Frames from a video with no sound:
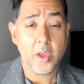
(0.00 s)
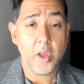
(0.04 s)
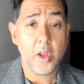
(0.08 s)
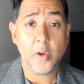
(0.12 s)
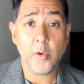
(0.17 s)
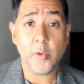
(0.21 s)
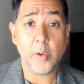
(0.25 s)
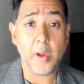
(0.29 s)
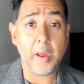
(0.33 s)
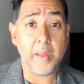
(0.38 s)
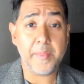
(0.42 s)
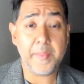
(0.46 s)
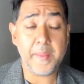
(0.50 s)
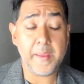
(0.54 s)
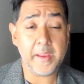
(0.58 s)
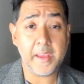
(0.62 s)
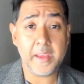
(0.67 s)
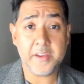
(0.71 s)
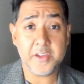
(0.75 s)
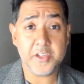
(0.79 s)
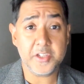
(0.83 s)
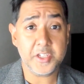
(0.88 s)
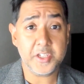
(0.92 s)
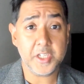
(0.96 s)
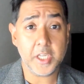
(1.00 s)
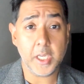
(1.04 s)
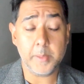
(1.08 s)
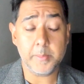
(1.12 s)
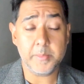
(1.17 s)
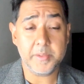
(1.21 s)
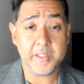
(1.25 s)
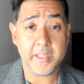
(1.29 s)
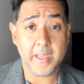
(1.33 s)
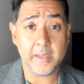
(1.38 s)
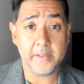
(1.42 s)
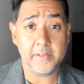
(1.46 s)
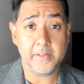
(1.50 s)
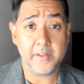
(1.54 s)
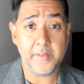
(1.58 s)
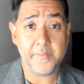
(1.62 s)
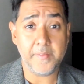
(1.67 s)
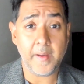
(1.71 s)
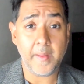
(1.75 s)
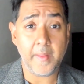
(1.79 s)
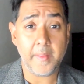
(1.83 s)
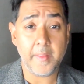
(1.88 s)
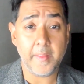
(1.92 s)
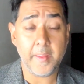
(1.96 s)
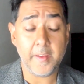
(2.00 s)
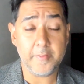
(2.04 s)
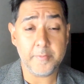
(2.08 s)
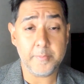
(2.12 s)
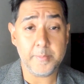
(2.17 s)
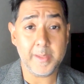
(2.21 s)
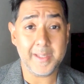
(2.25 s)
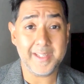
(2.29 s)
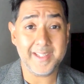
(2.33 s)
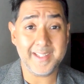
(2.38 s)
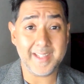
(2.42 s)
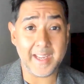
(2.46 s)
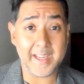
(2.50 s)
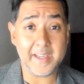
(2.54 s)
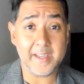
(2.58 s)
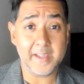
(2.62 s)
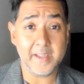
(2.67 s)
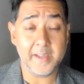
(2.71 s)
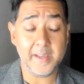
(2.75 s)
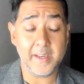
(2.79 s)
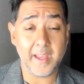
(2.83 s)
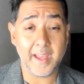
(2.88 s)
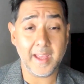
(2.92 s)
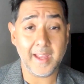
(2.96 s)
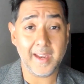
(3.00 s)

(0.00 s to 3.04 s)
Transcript: Look, I think it just comes down to the fact that they've mistaken